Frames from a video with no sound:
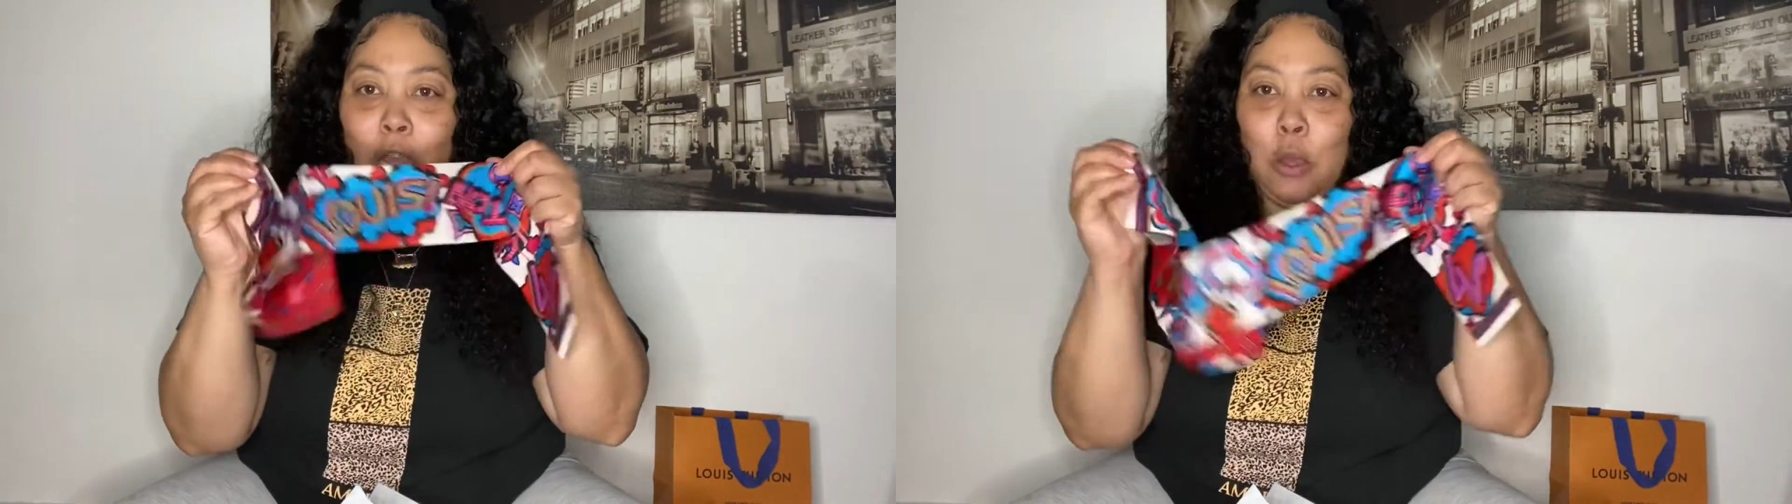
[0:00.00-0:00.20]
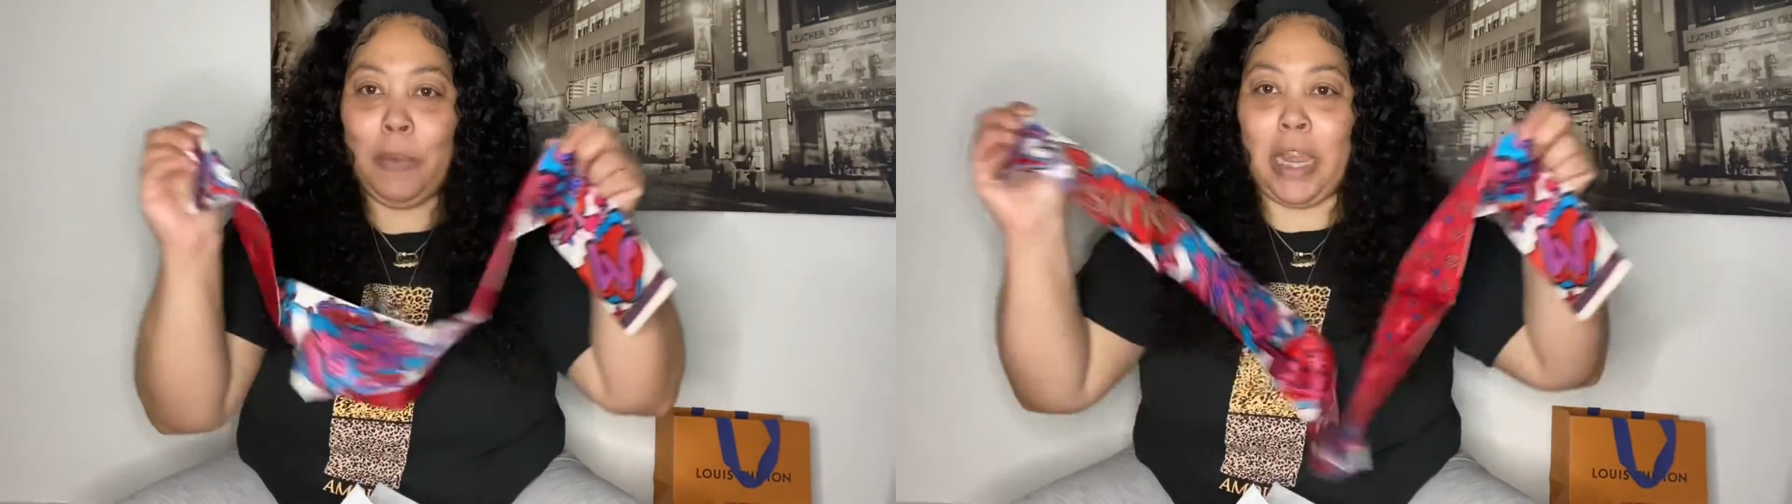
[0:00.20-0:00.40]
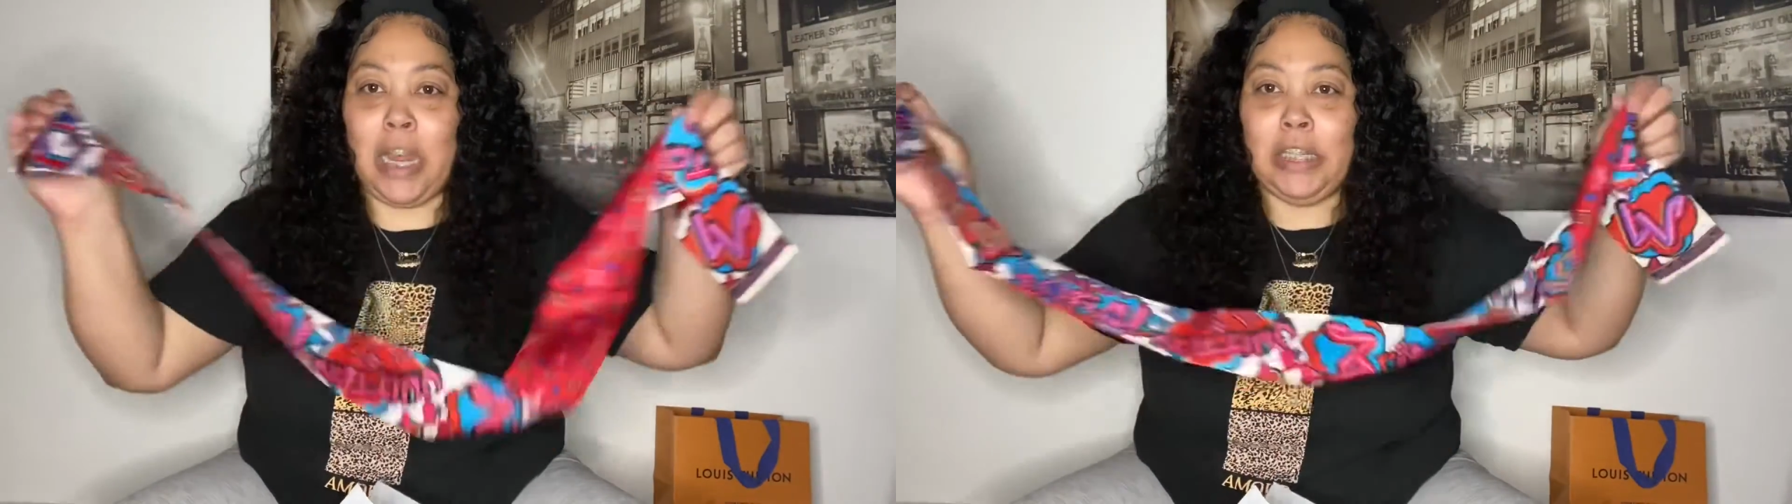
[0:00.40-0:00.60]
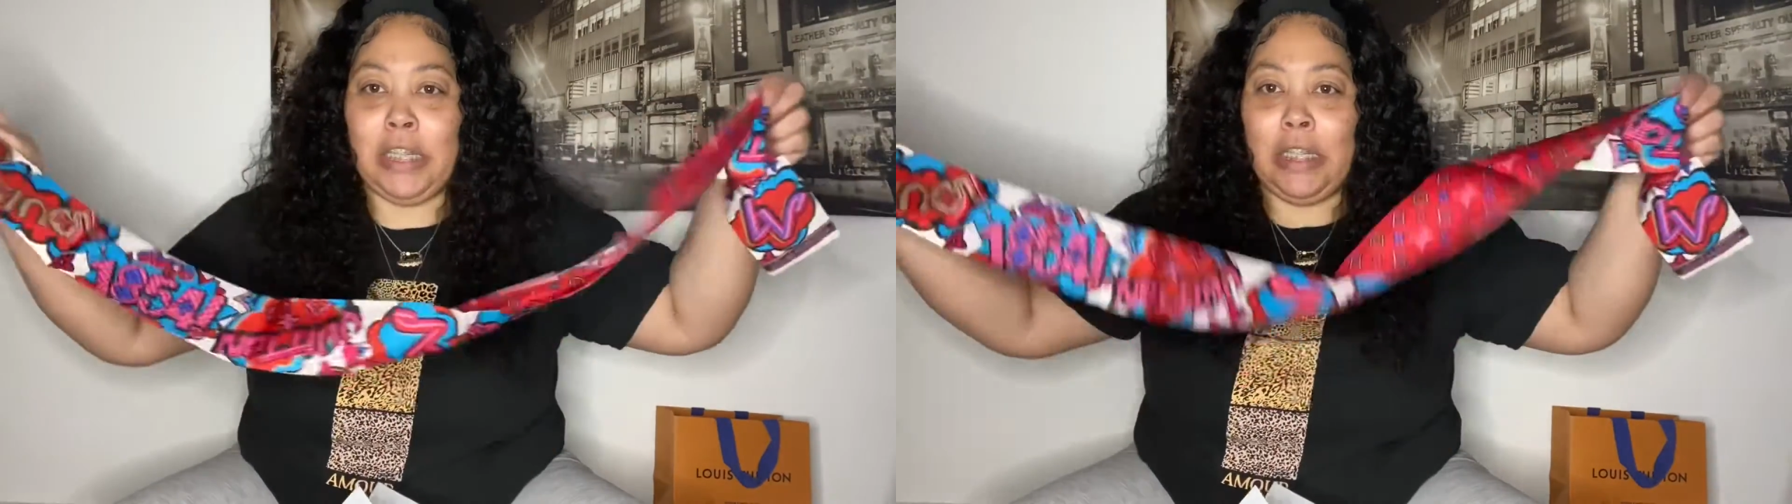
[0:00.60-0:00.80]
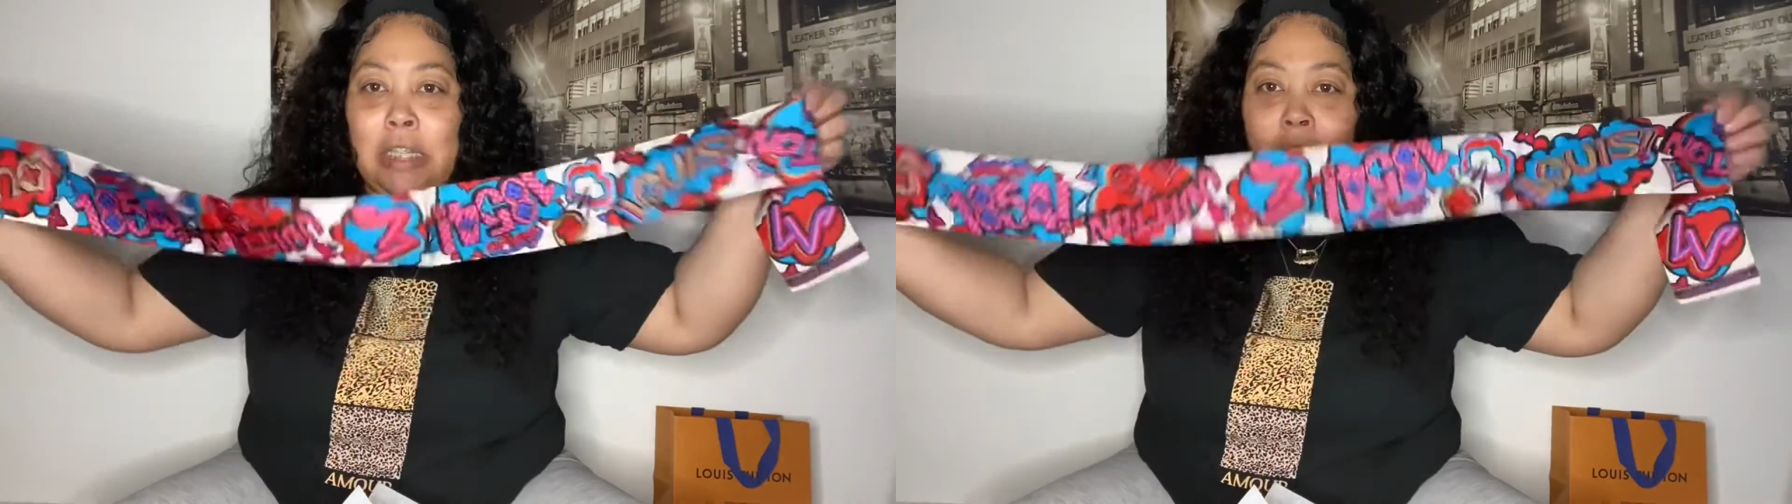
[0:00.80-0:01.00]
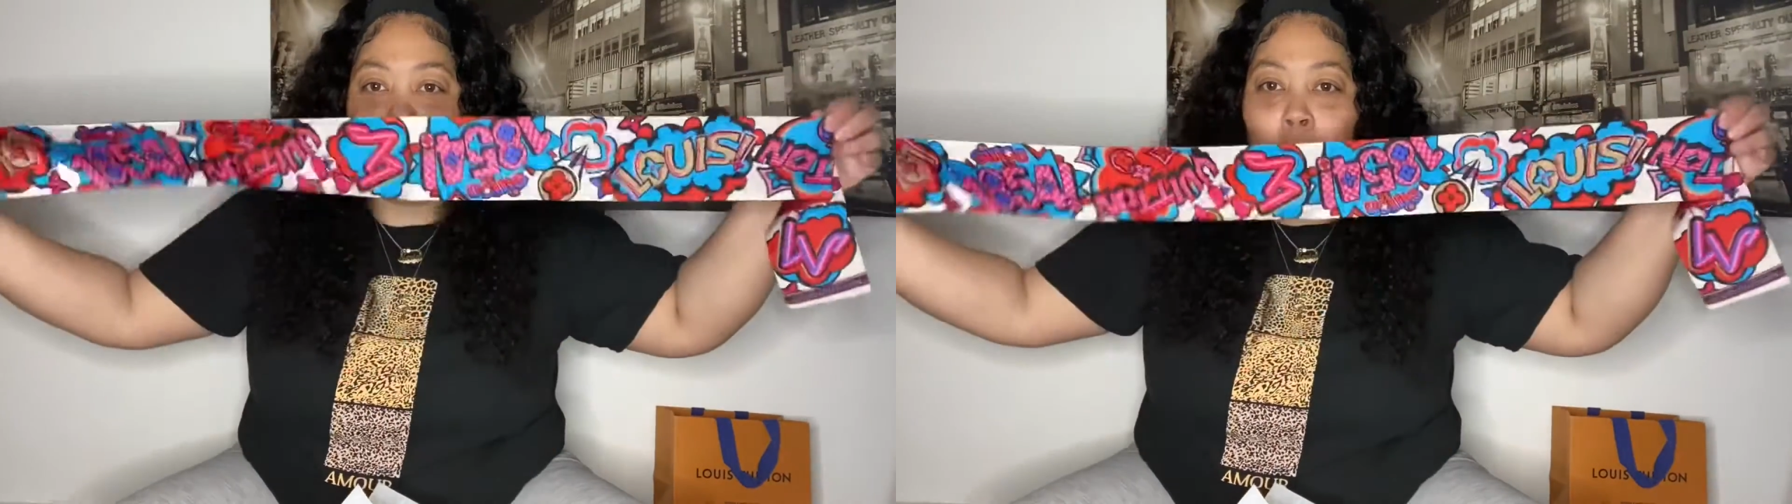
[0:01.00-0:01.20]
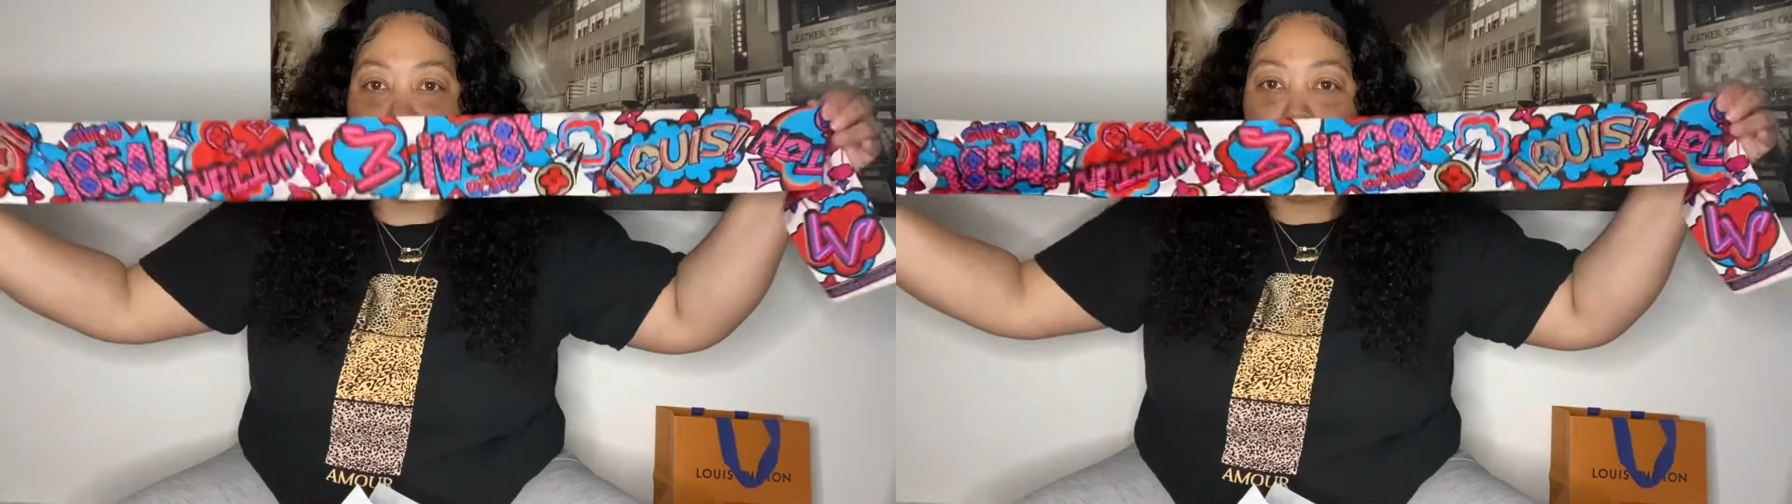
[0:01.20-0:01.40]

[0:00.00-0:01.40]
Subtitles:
Oh my gosh, is this not